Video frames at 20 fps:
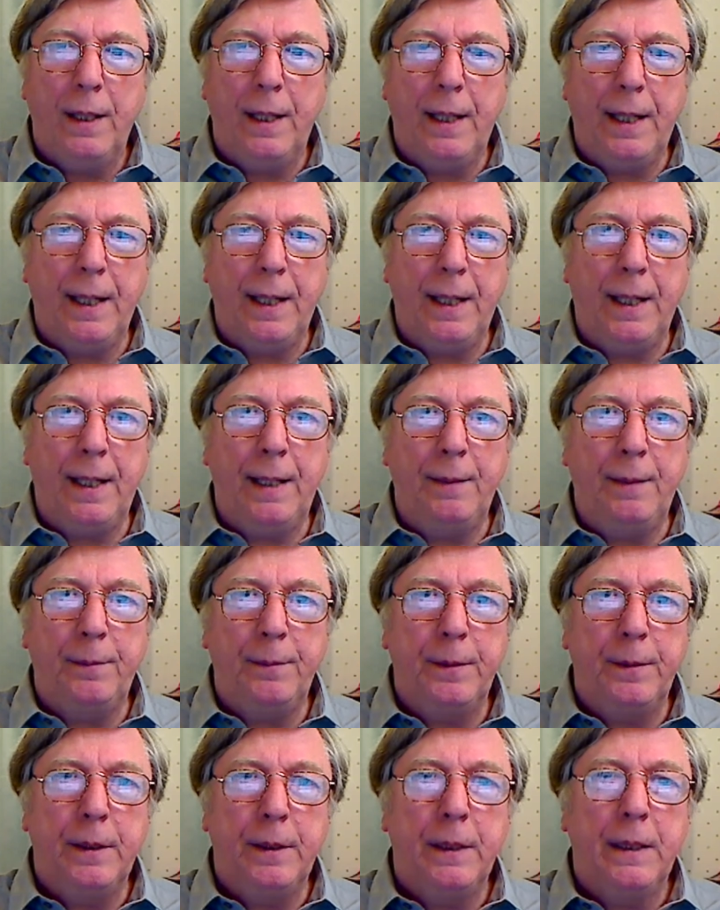
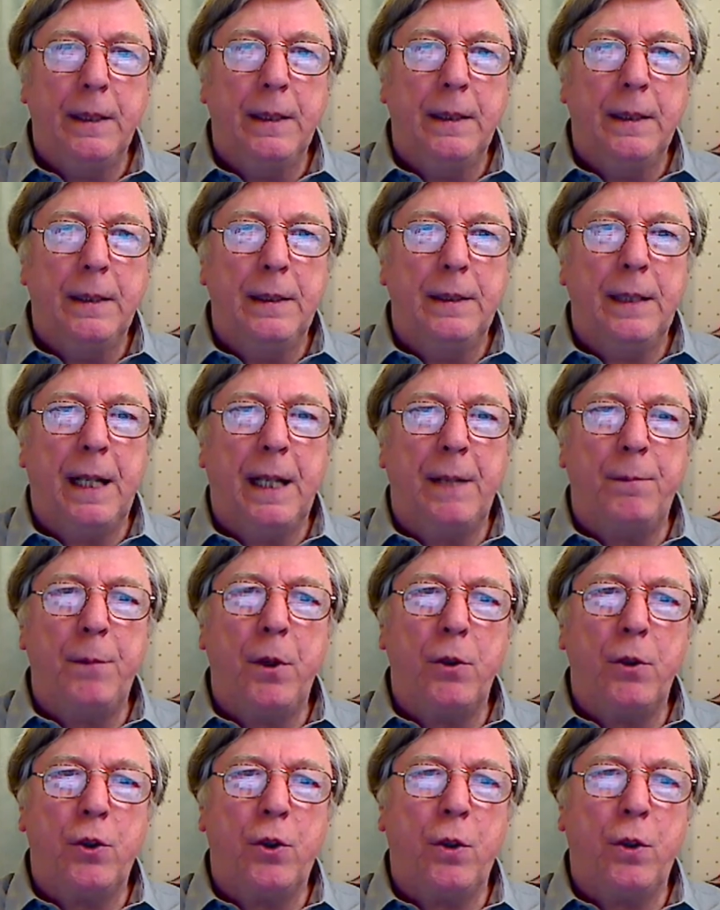I'm
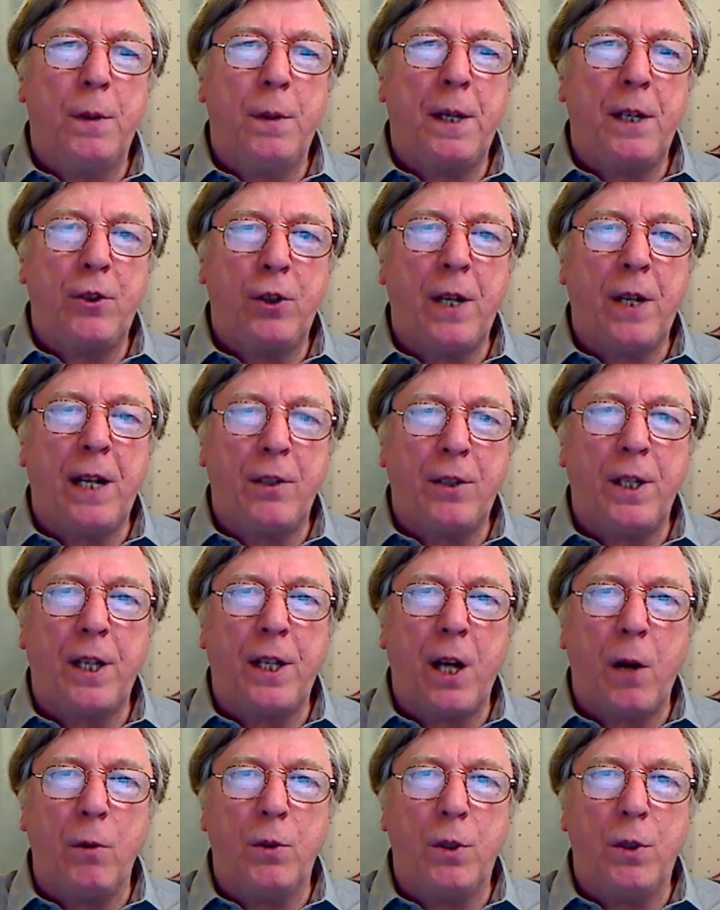not sure whether I should actually
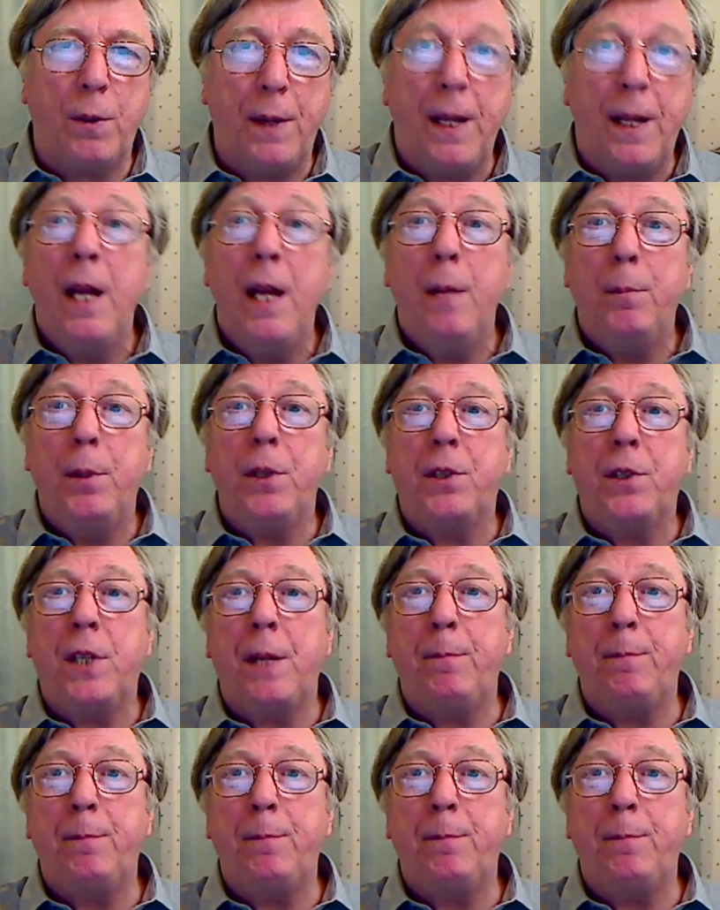go to it, but